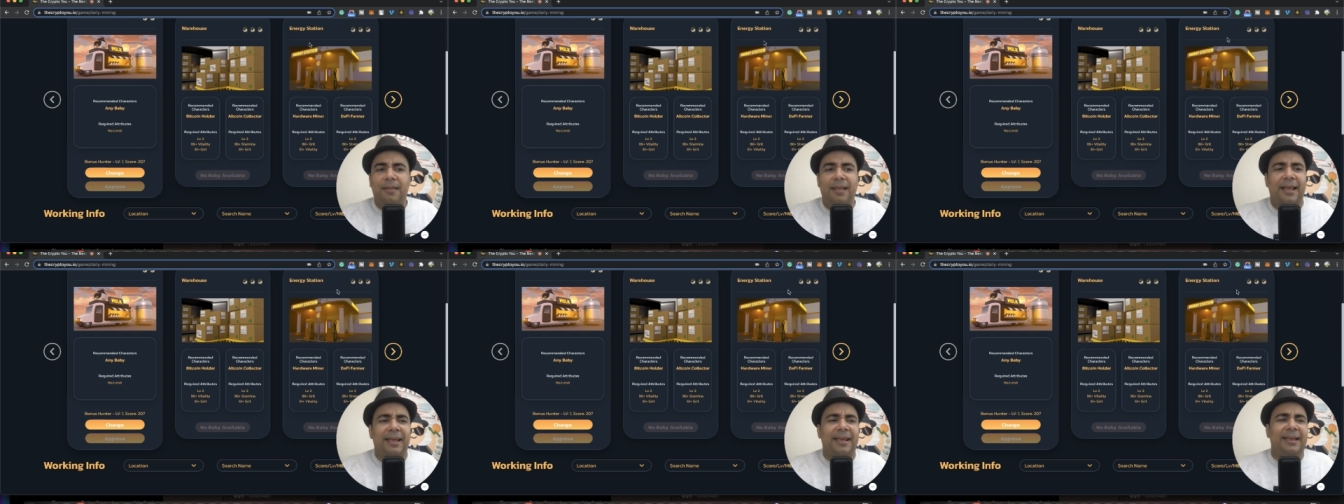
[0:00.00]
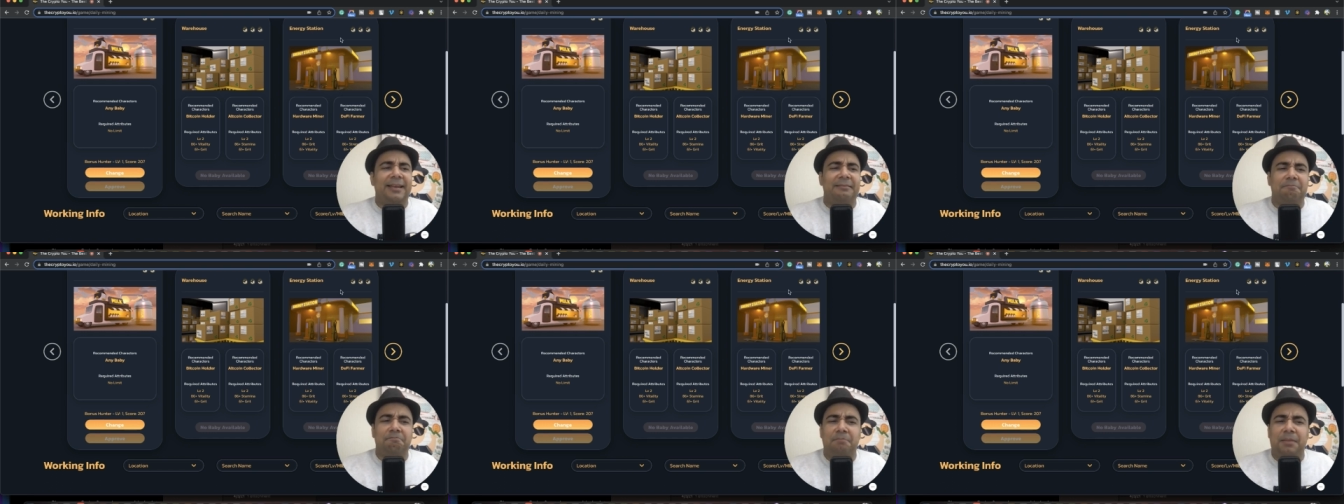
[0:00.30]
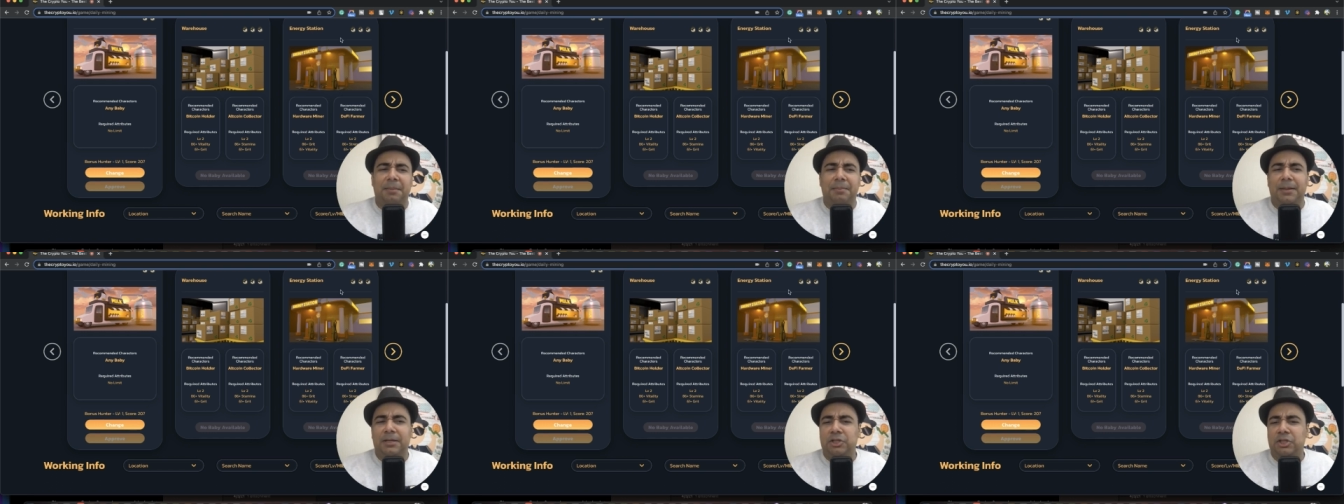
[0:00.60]

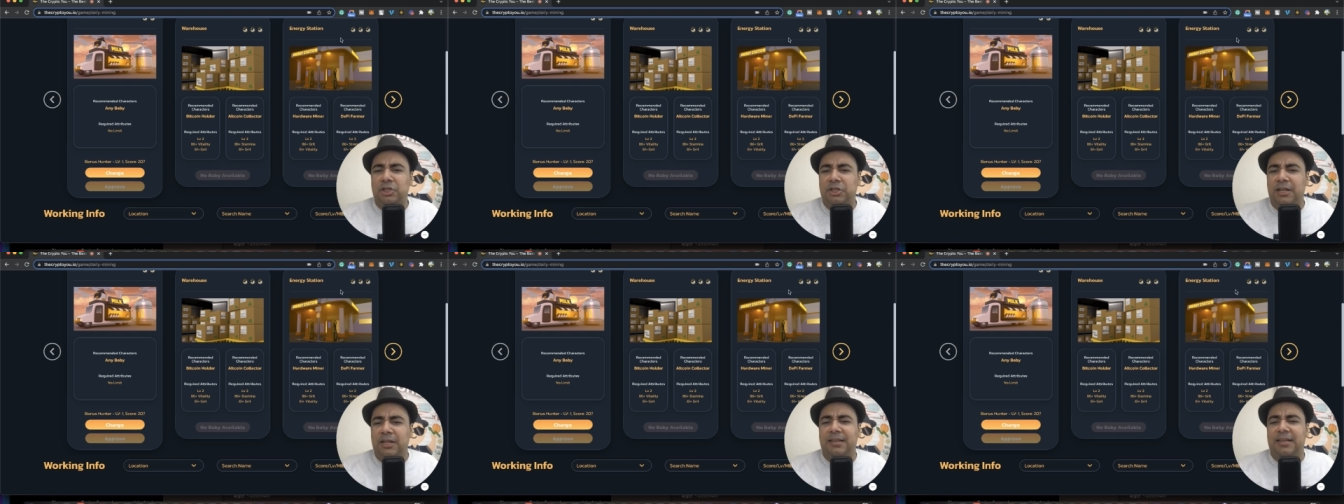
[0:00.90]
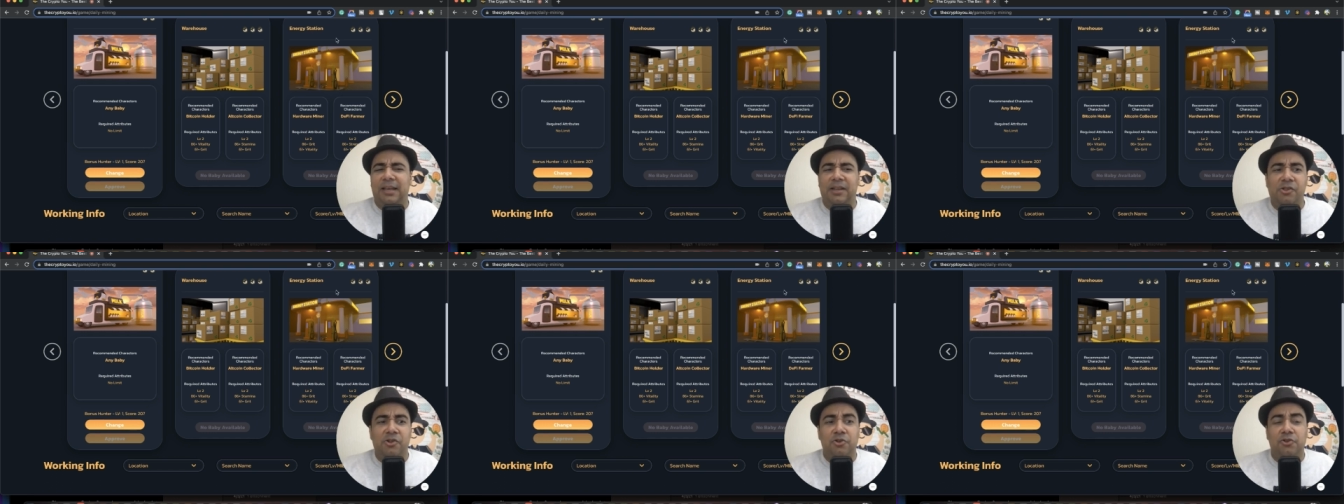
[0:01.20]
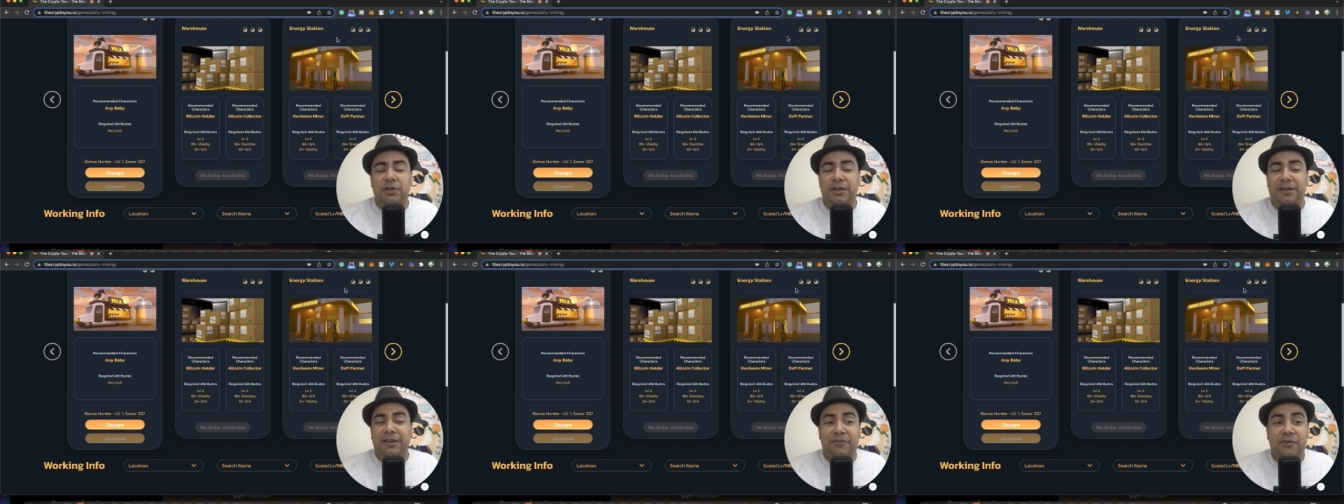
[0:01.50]
Be patient, it takes
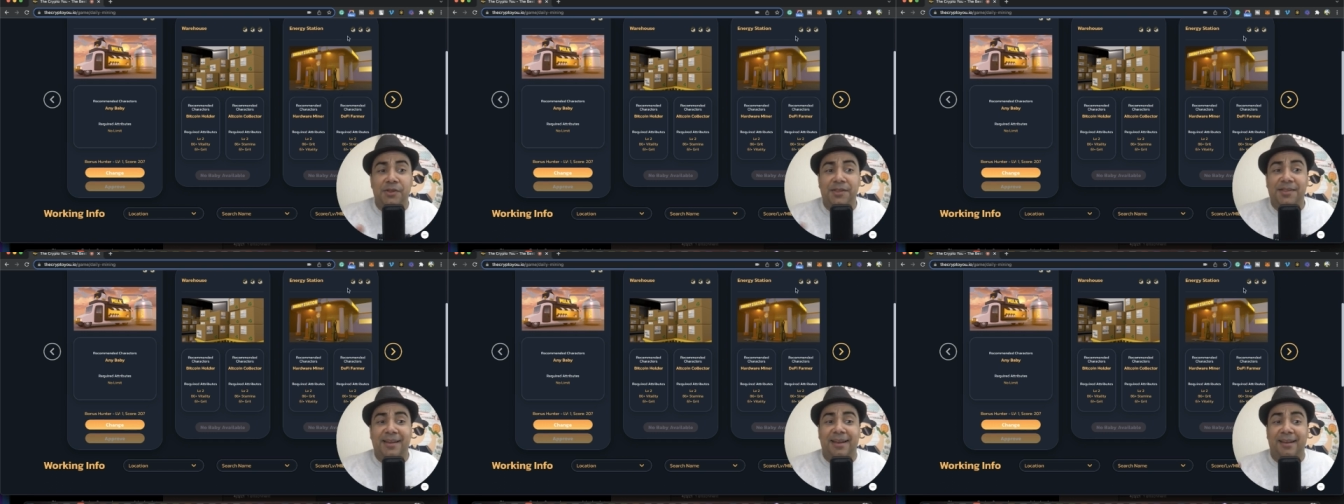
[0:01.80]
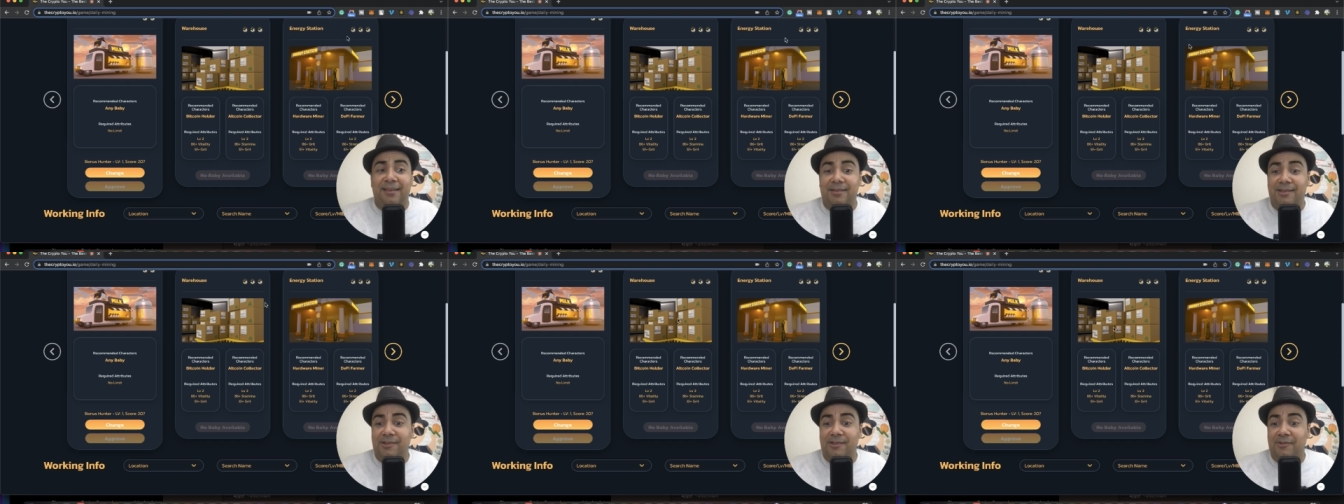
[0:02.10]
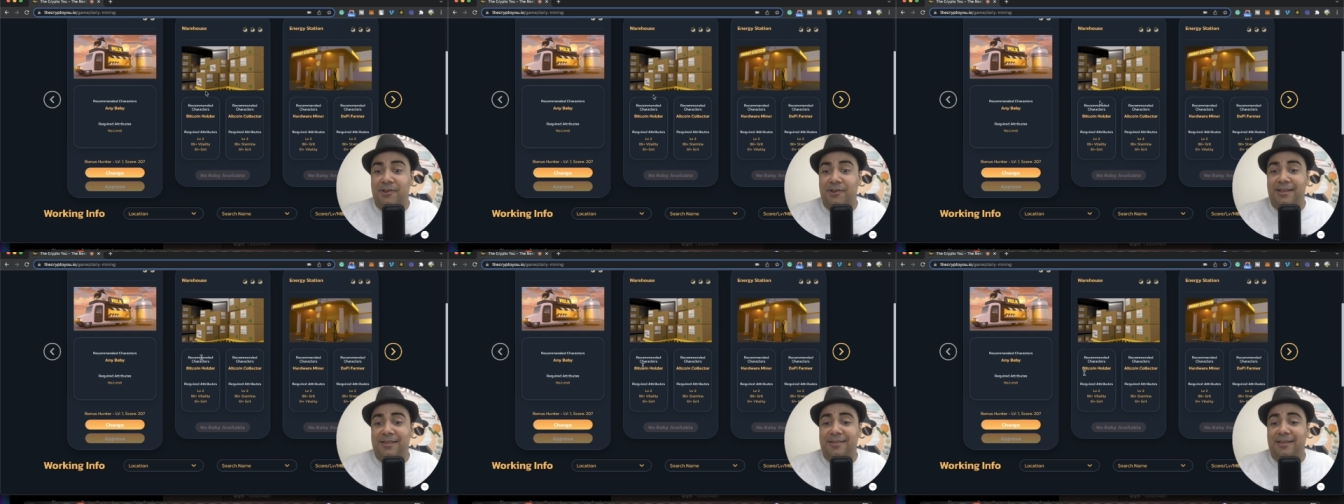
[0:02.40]
usually a few seconds
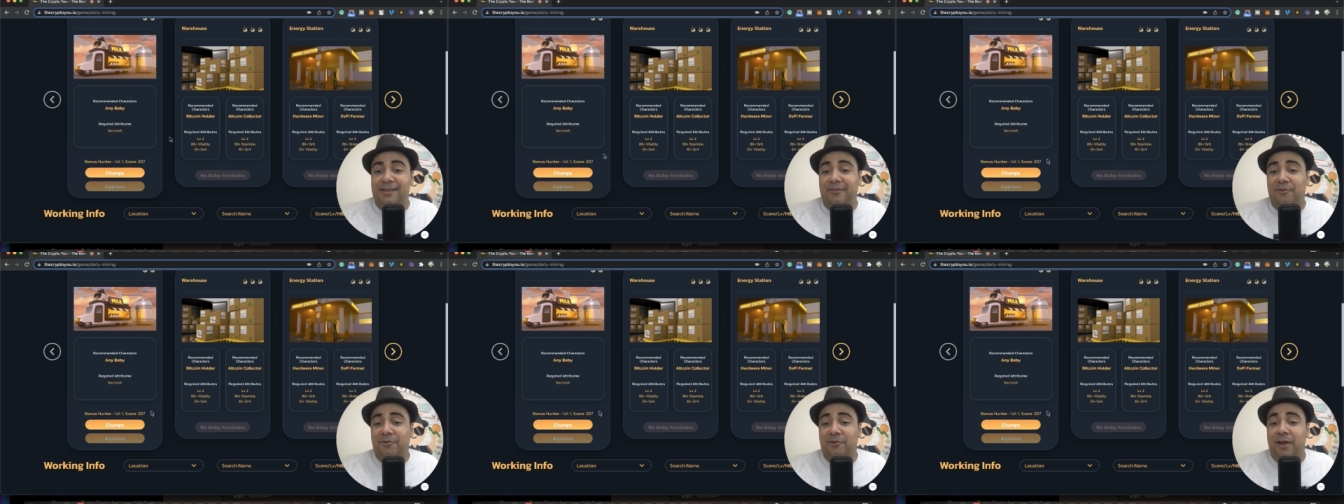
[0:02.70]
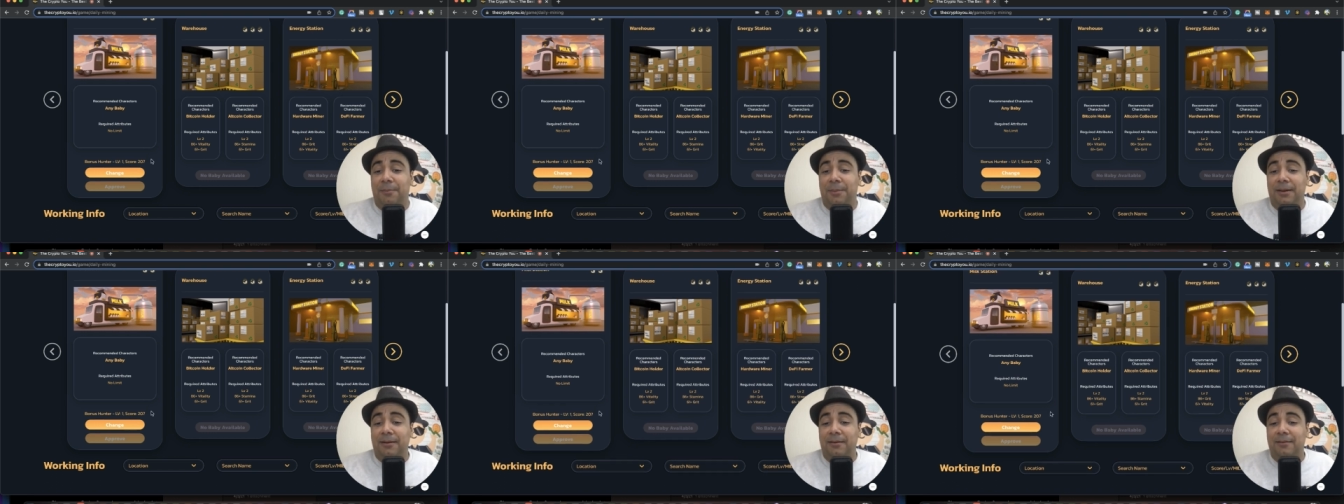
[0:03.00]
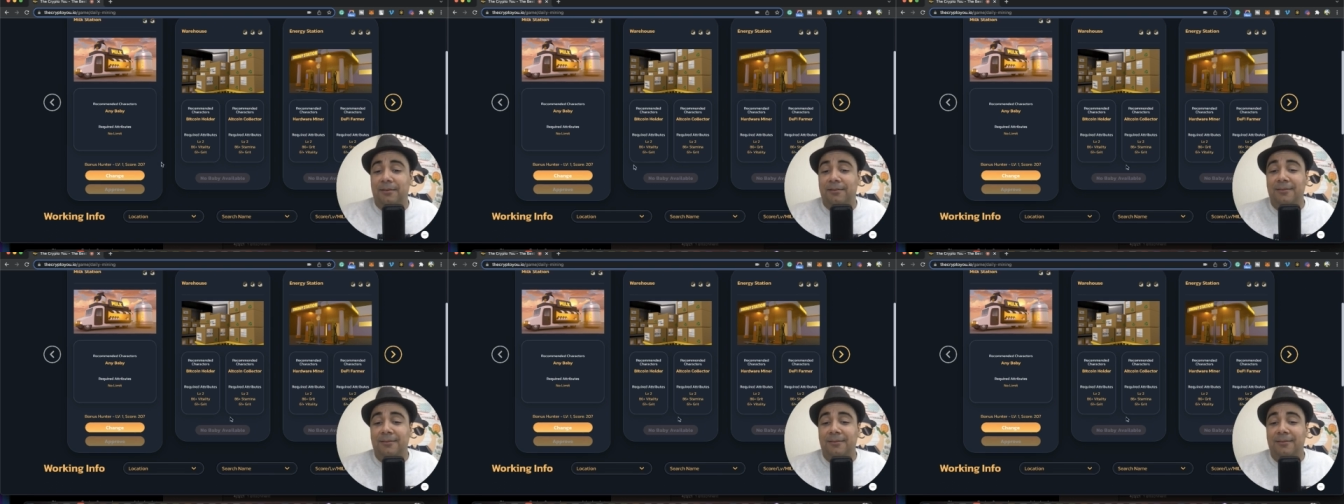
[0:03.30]
for this stuff to happen.